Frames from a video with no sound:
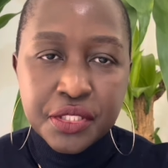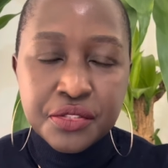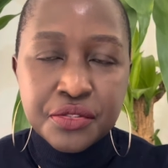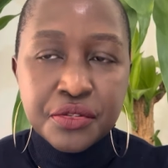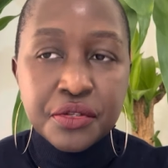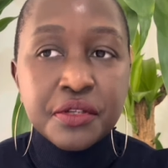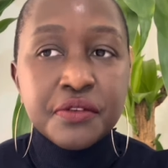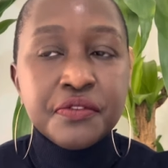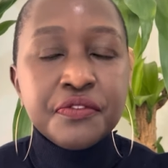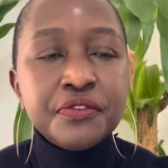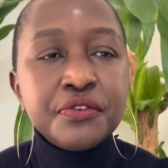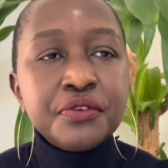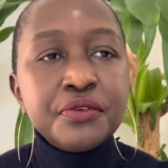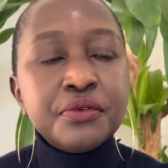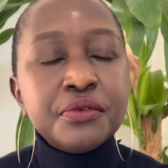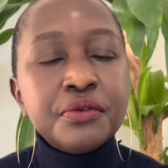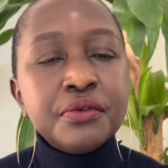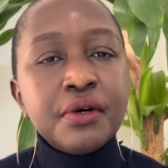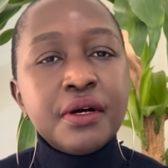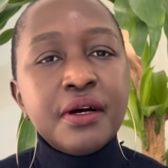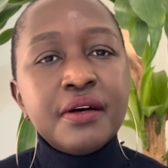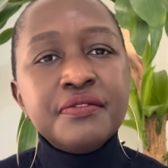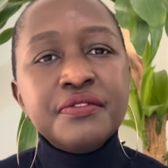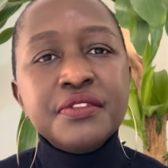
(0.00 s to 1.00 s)
So if you
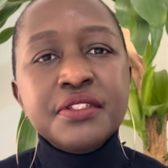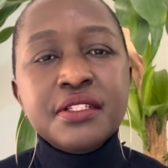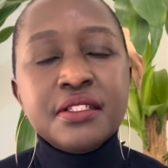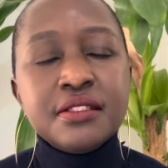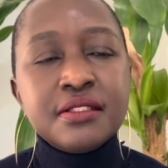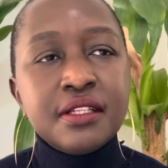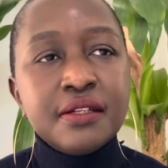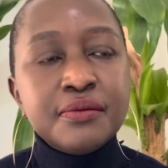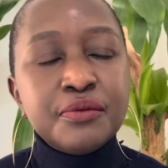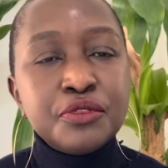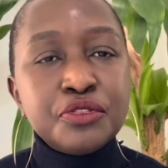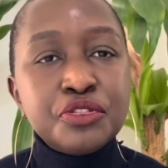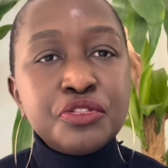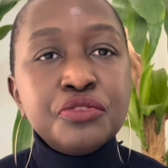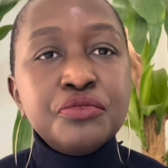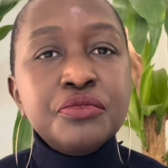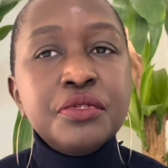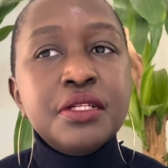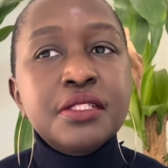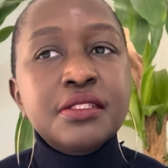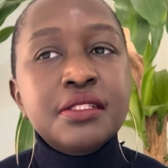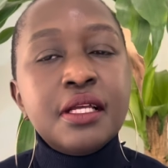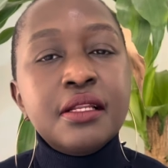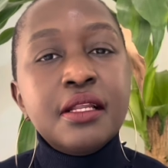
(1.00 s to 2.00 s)
have a disabled
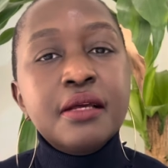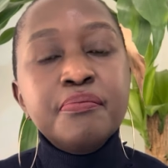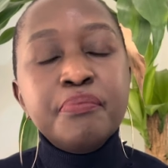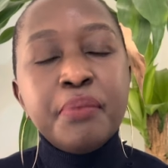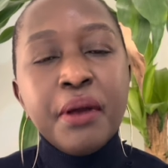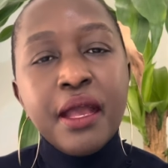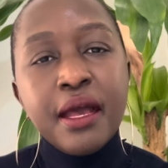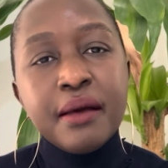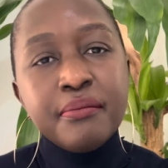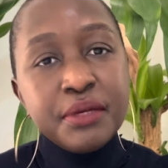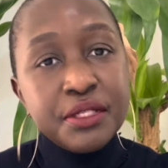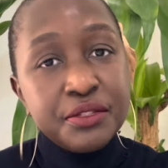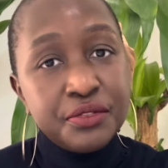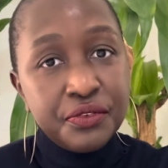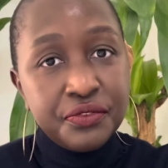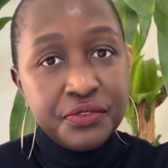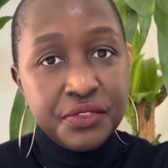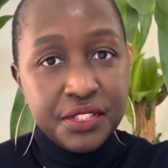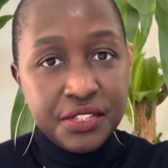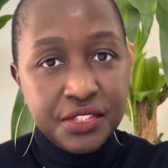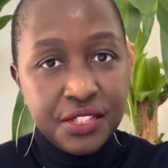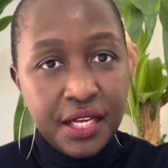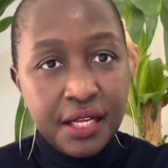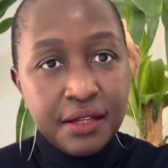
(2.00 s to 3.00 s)
children, as an impairment of
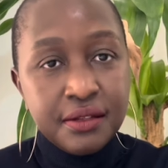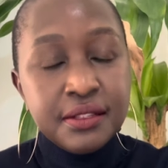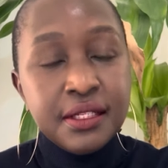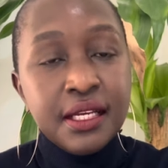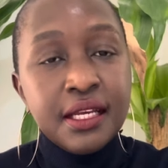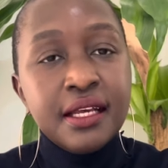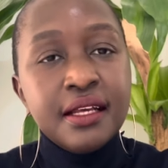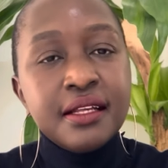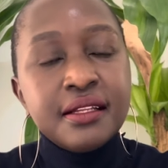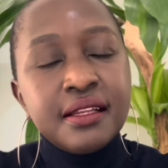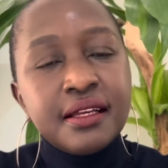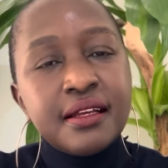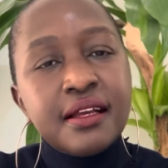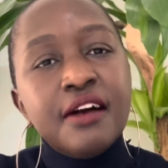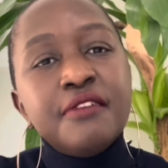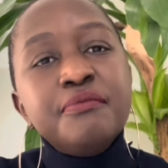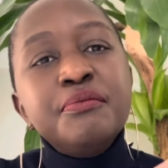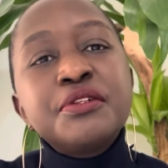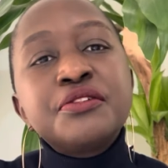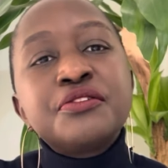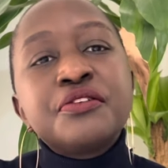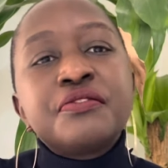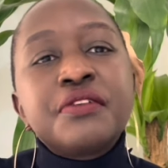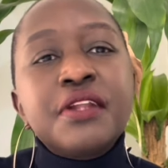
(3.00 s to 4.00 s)
the child, the
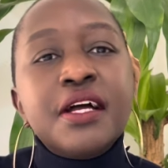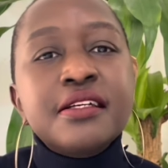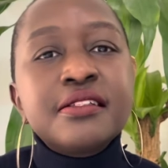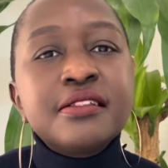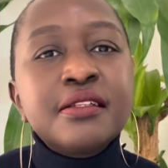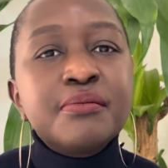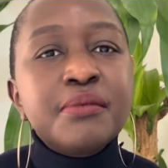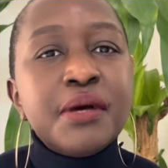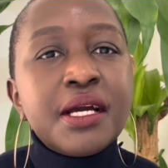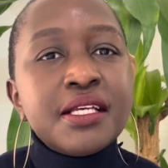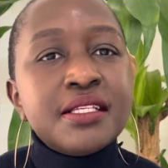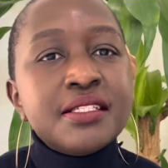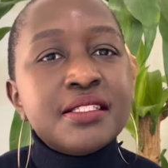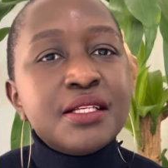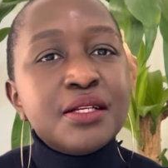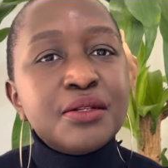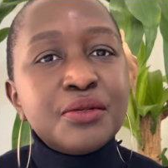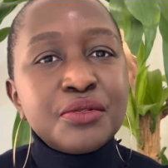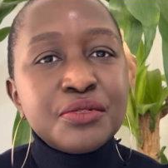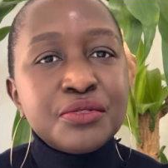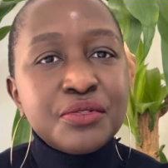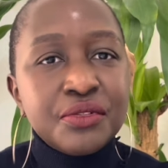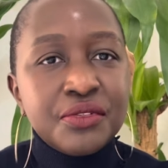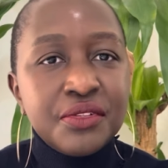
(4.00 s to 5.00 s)
government of Luxembourg is still
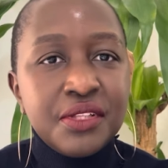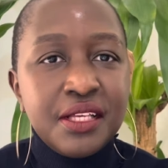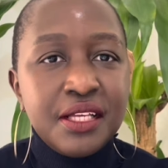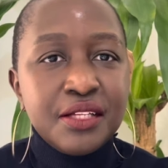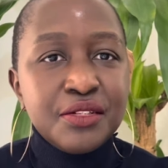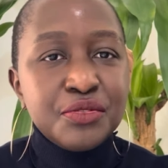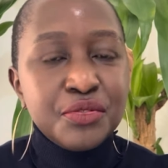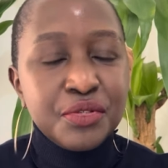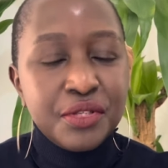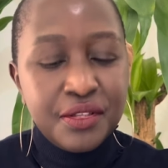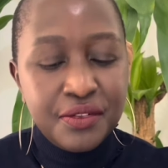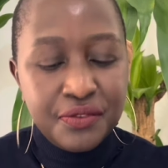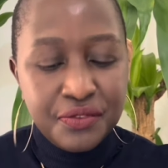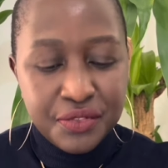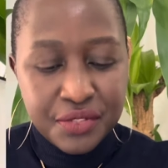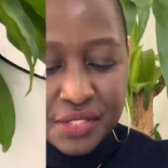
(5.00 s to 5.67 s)
also there to give you